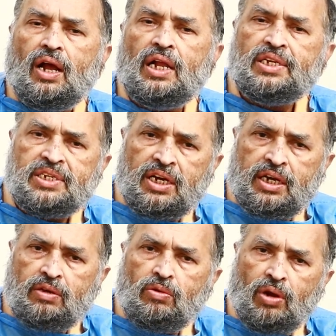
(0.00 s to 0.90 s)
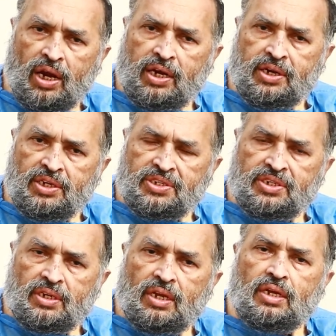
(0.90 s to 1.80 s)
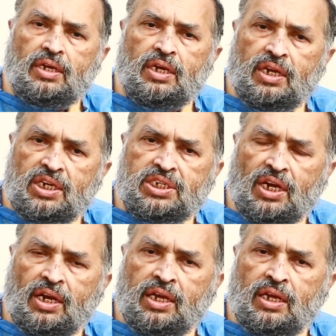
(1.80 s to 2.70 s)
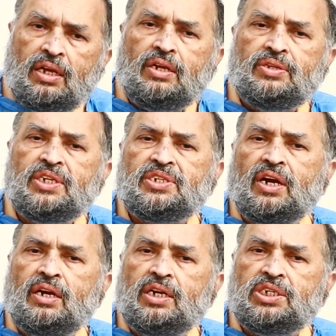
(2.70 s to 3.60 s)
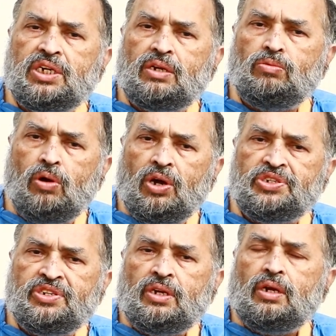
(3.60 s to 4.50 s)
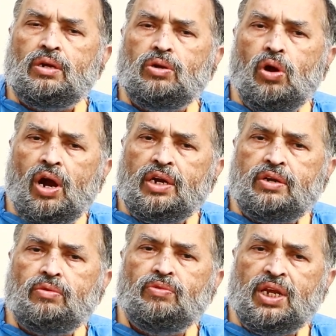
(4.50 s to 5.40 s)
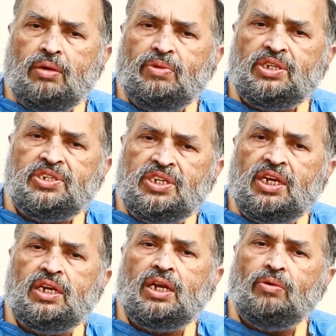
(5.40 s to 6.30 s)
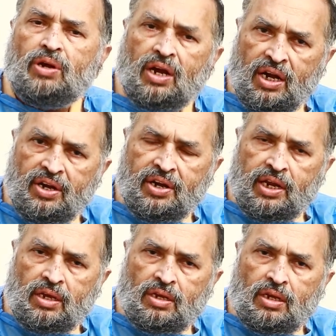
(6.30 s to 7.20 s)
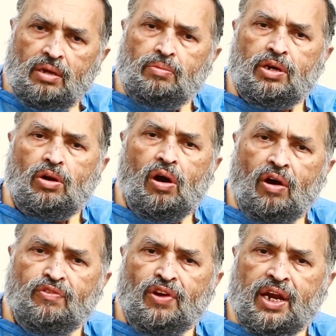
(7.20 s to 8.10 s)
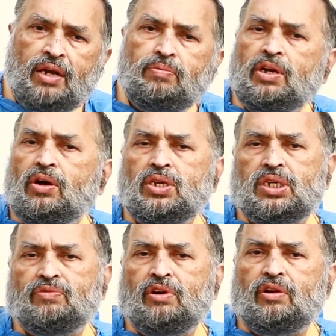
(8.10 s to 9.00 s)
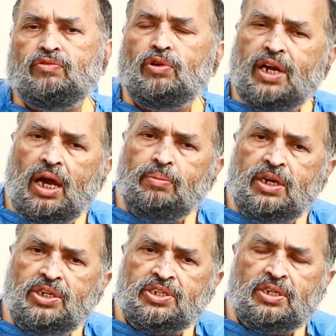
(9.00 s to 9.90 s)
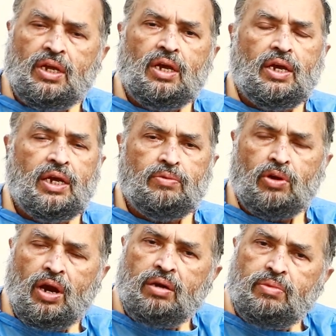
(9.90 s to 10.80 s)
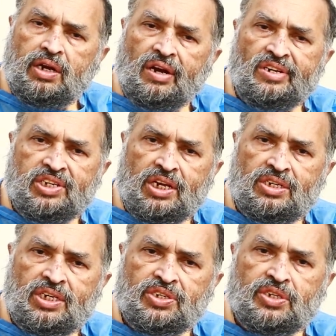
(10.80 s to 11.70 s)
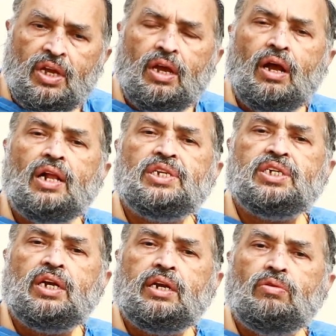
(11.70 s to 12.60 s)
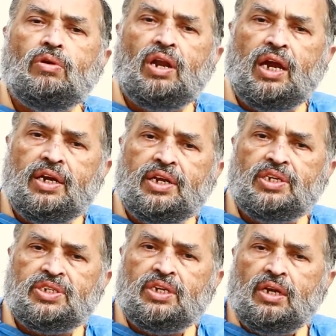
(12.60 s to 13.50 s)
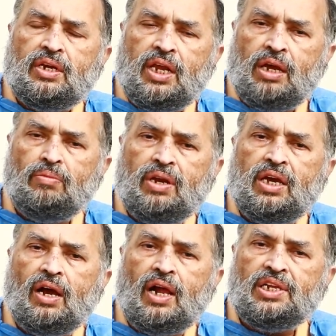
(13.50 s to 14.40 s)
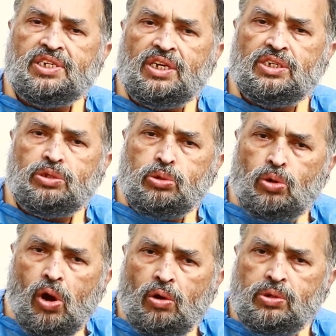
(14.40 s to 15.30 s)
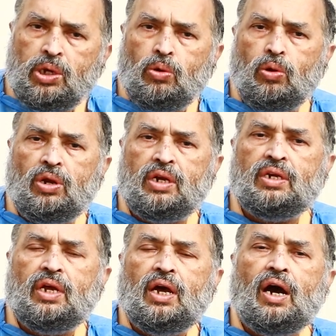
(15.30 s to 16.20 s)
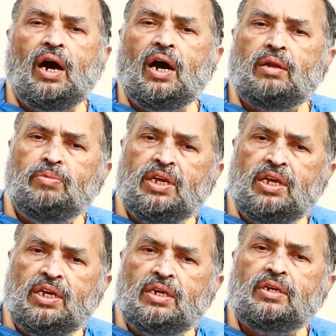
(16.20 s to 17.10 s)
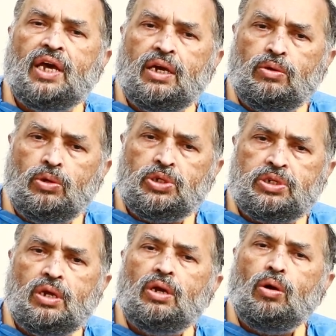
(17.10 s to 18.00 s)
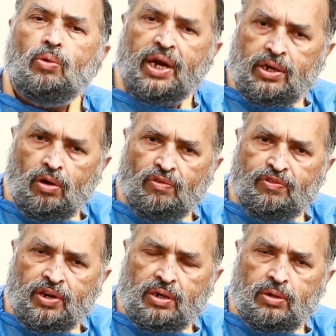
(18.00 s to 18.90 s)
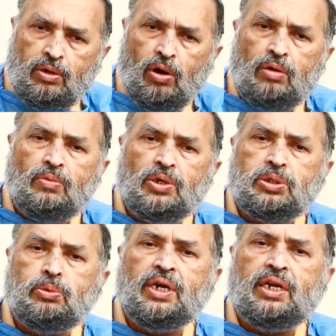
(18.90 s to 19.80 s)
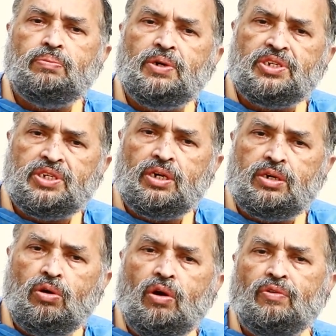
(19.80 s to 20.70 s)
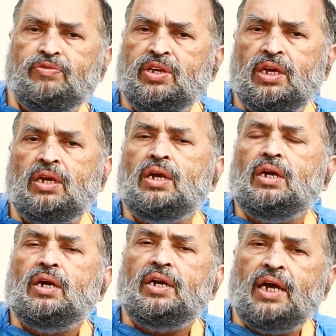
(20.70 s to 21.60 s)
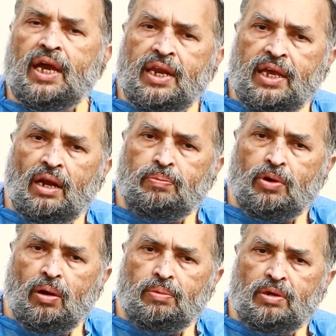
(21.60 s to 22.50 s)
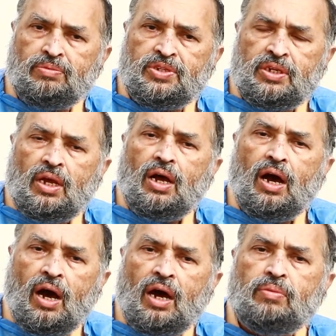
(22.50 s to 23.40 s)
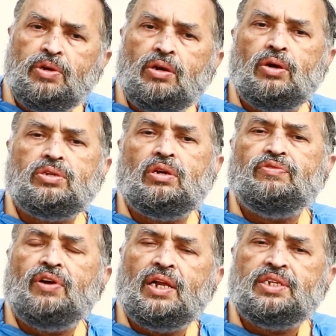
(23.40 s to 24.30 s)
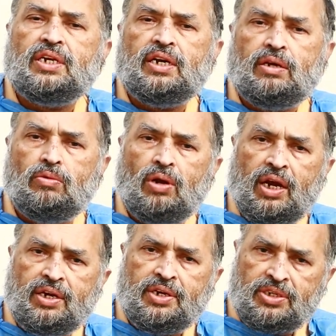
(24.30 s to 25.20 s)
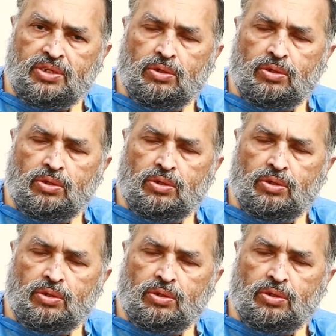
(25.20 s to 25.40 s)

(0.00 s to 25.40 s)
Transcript: ulcerative colitis. Initially, this condition was not very much seen in our country, but of late, because of our food habits, environmental changes, ulcerative colitis, namely ulcers throughout the colon, are being diagnosed quite often, and almost 20% of the diarrheal problems are because of ulcerative colitis.